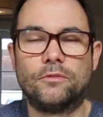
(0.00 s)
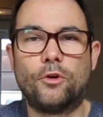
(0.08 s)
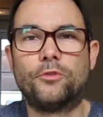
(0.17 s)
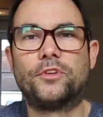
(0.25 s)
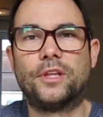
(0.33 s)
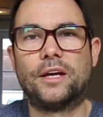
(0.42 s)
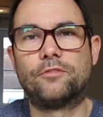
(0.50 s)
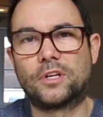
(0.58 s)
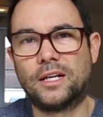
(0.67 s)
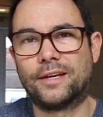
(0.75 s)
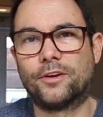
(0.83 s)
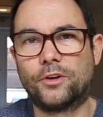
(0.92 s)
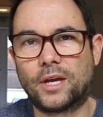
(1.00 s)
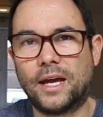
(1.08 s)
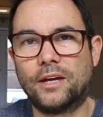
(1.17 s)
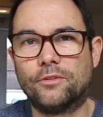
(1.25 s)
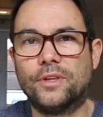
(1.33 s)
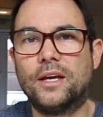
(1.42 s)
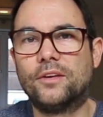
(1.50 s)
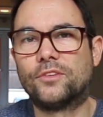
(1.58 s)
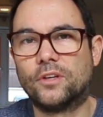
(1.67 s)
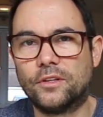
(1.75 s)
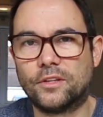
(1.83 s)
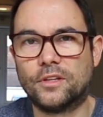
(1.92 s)
Obviously they have to click OK on their
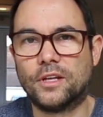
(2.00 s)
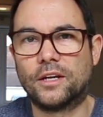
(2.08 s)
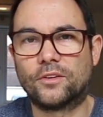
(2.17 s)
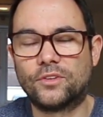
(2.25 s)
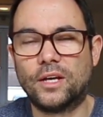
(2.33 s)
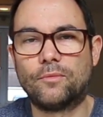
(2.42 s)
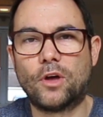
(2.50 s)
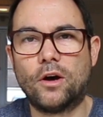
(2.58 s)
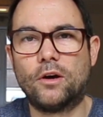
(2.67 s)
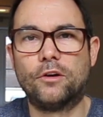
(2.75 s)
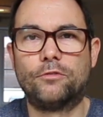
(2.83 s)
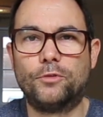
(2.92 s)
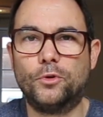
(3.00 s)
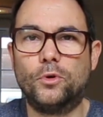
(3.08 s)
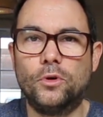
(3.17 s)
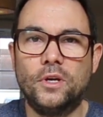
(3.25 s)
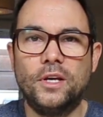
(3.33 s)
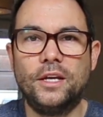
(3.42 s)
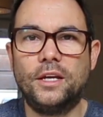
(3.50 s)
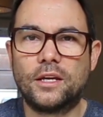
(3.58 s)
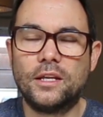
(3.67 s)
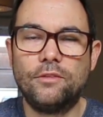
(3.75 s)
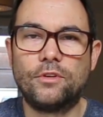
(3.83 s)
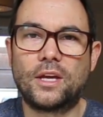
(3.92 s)
side that they accept half, or you
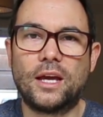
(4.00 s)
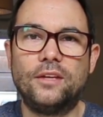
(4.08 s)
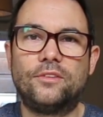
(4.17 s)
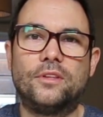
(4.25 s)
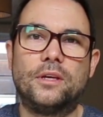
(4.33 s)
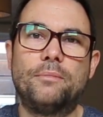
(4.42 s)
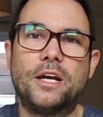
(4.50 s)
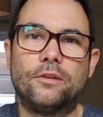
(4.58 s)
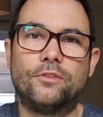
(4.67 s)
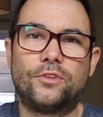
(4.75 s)
can even cater the amount.